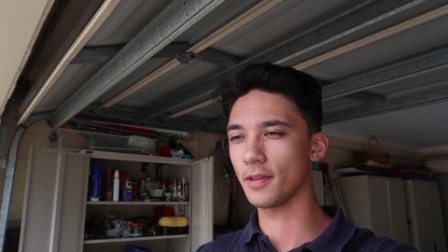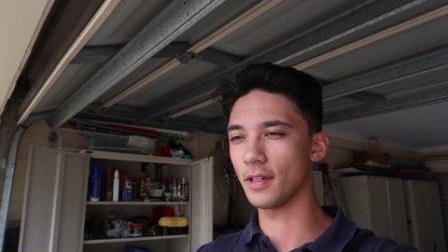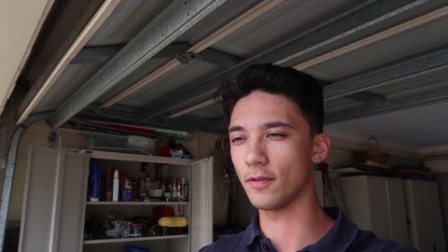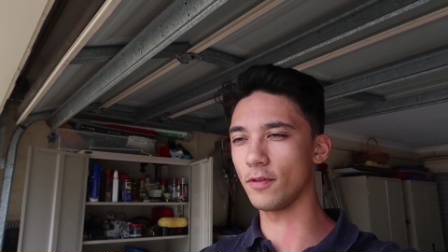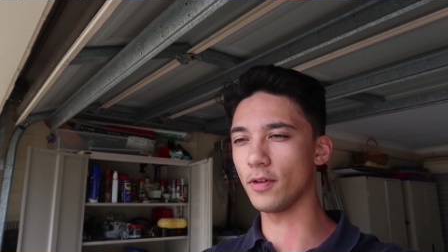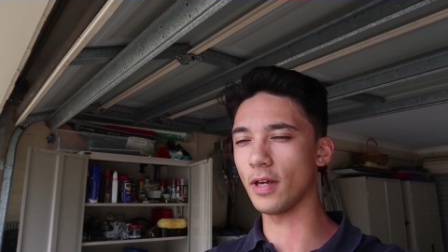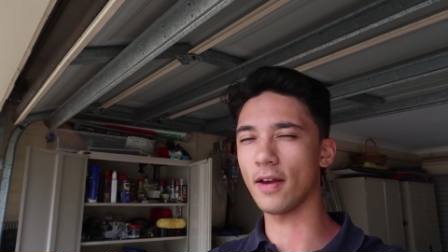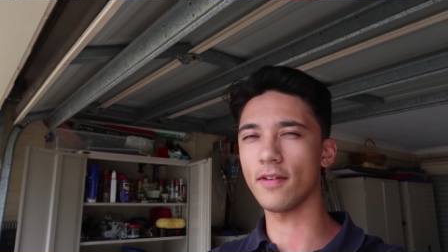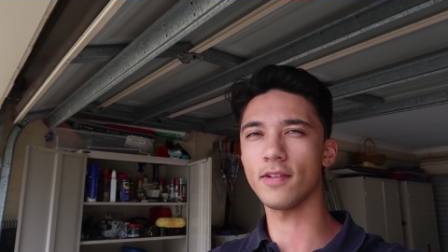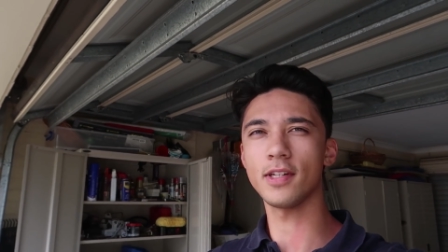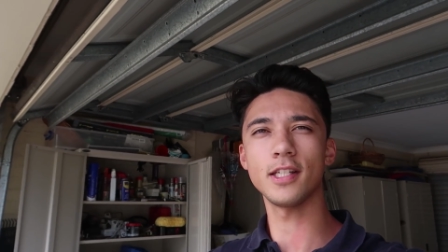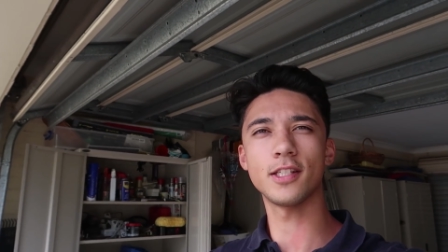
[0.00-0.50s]

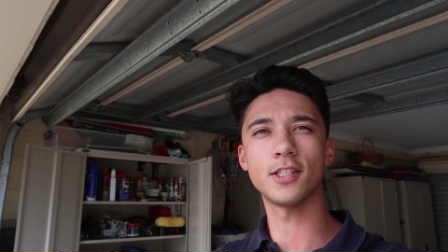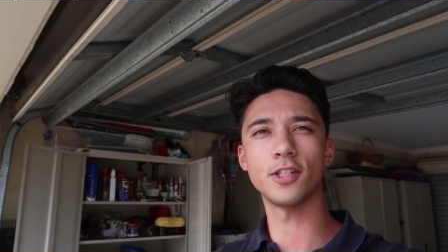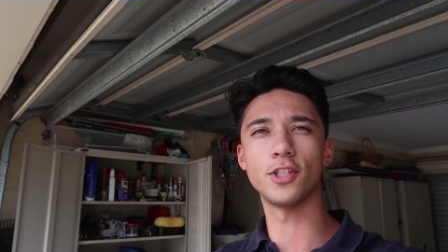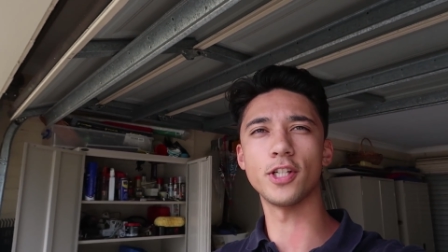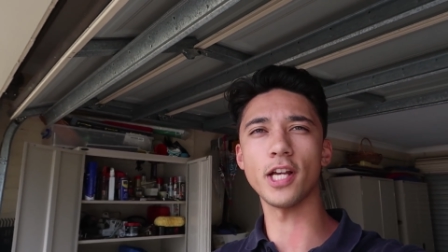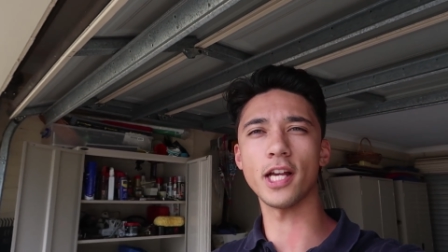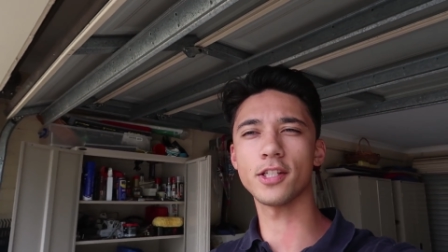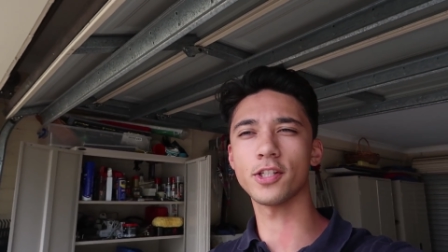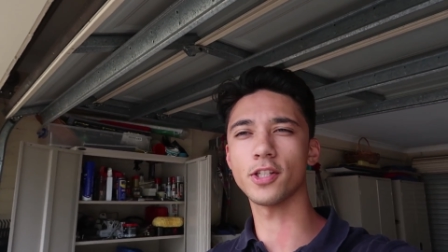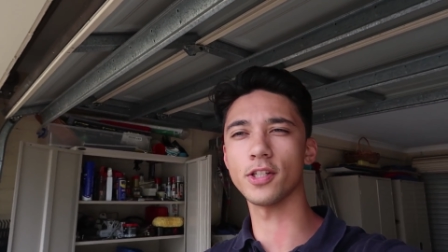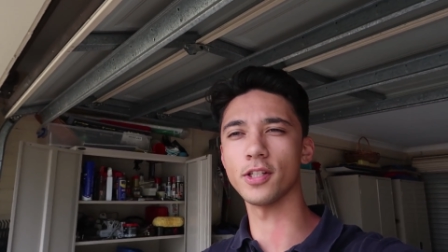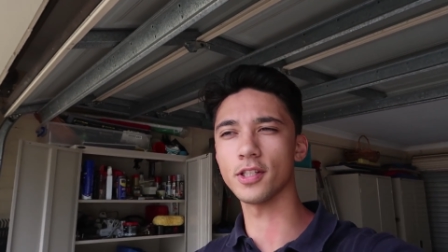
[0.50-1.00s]
If you have any
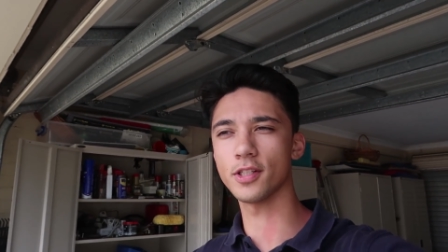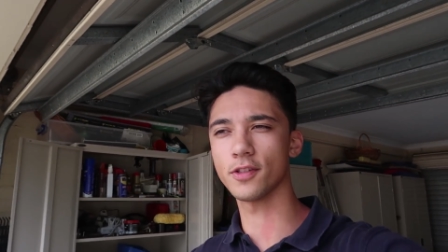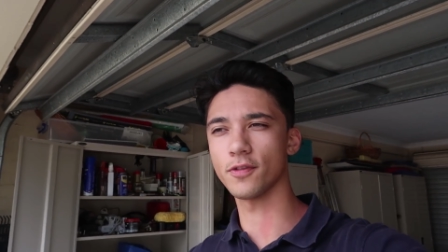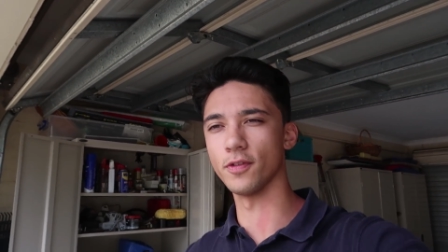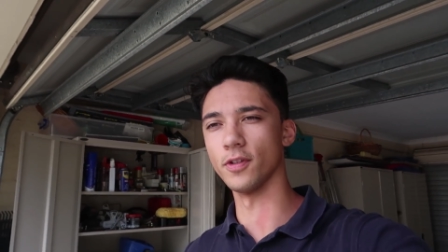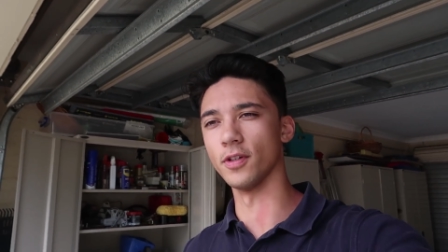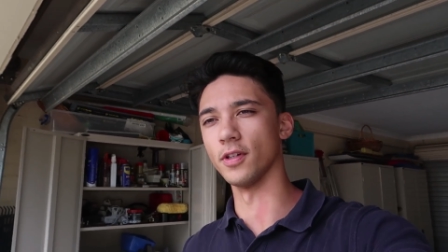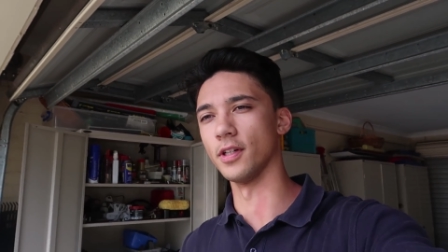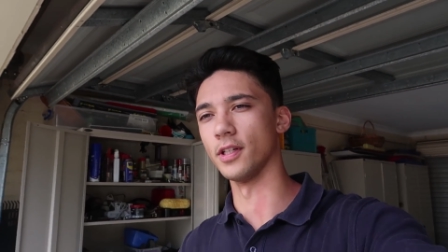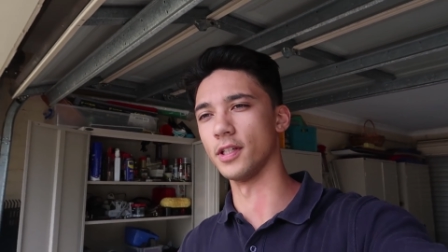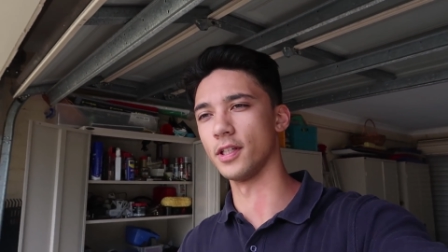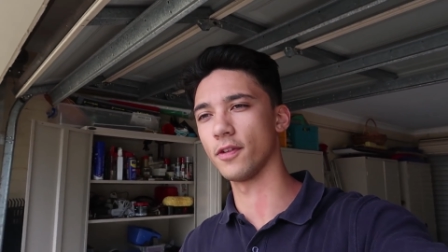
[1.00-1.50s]
suggestions
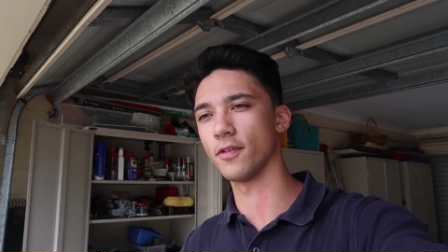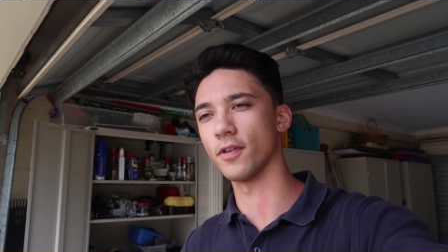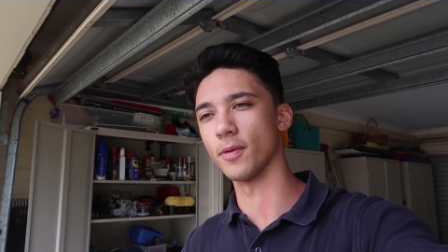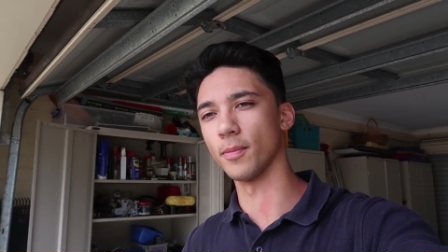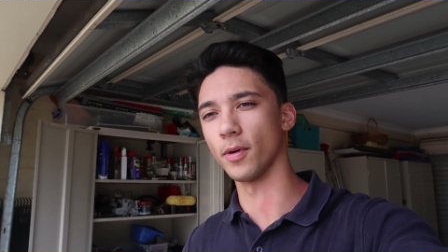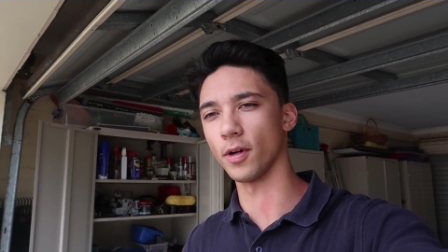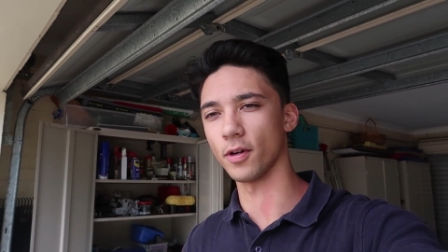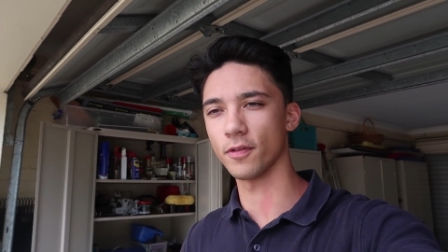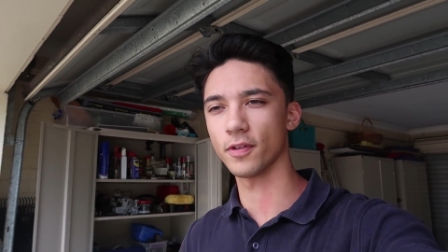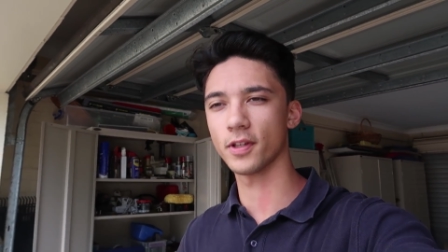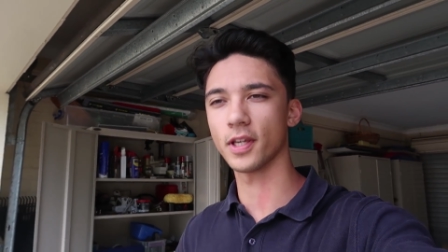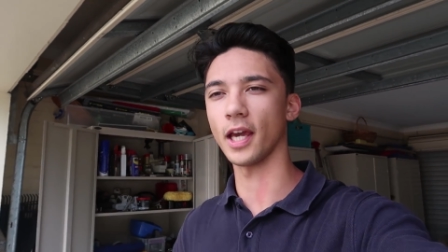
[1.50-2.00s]
for
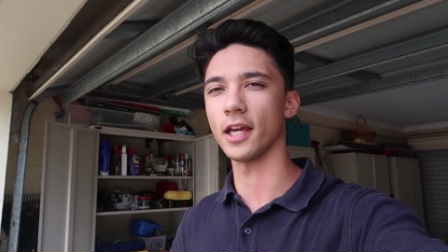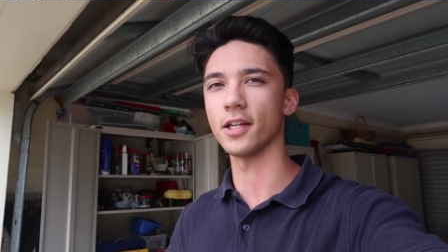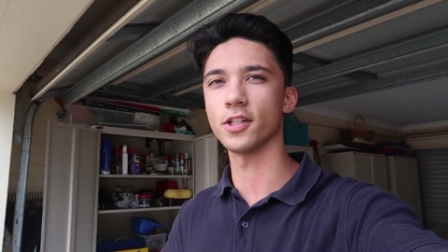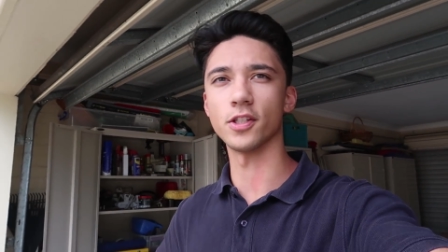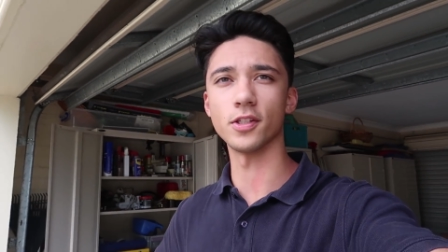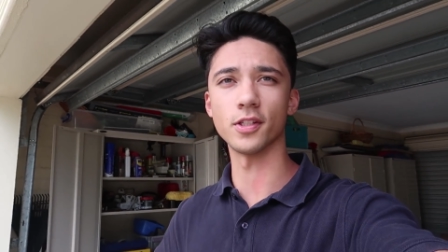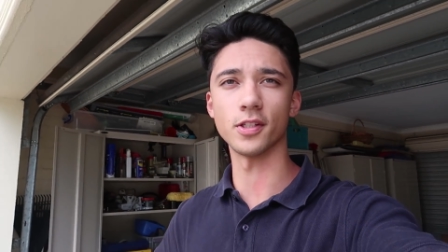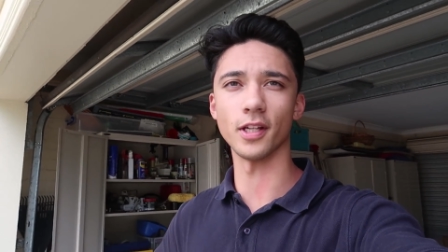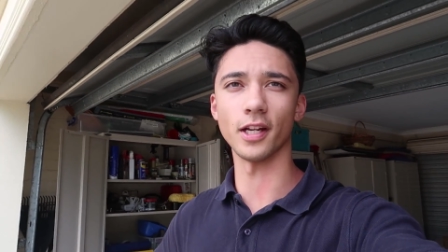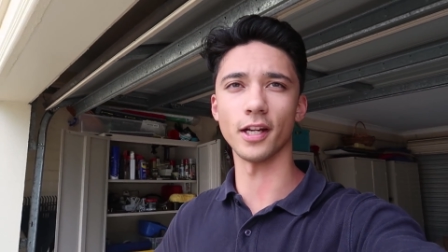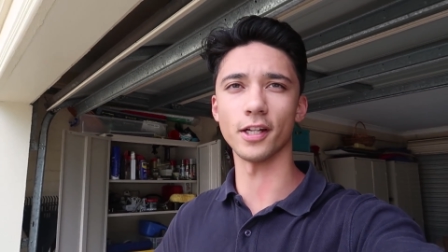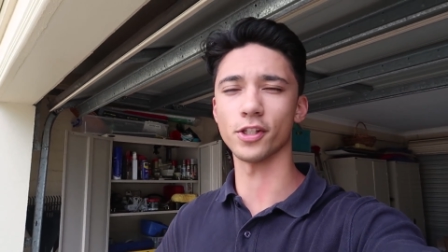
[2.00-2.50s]
different
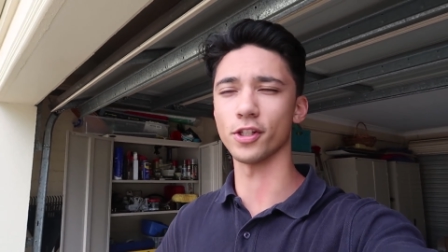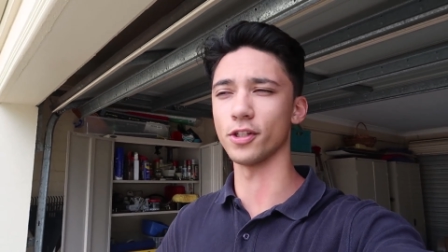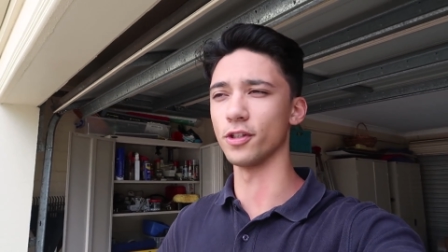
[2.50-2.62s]
modifications that I